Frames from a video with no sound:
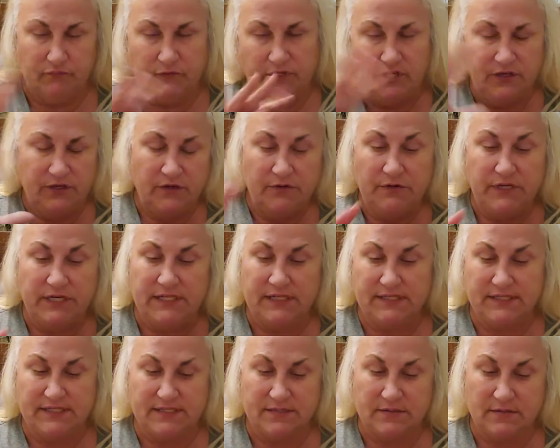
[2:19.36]

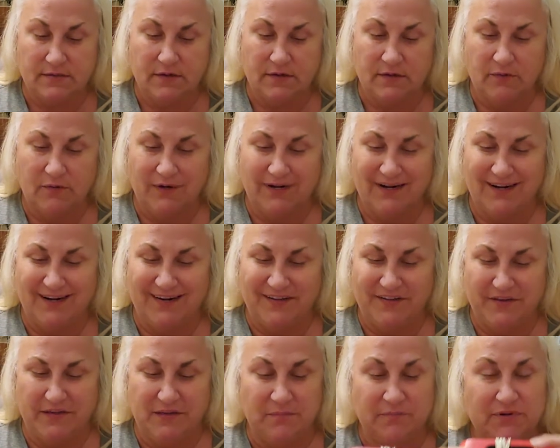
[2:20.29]
units where
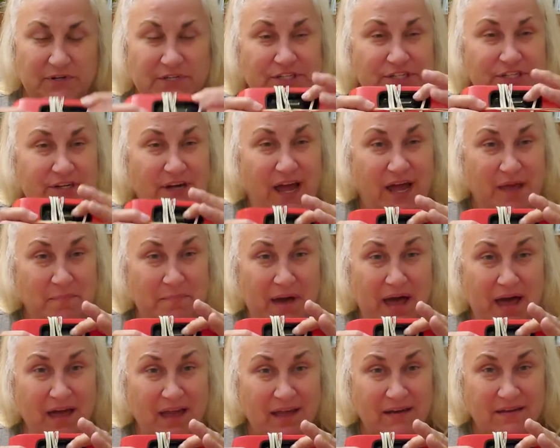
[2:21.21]
you can put your
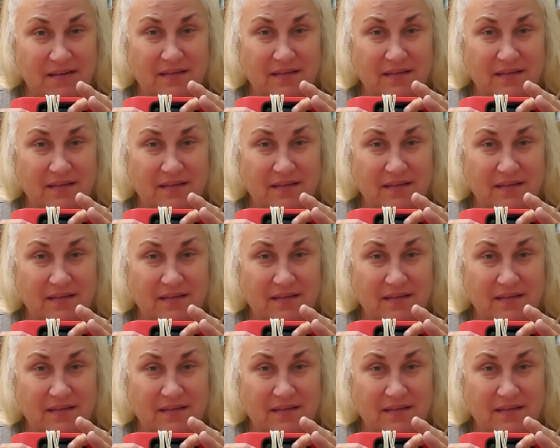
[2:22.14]
iPod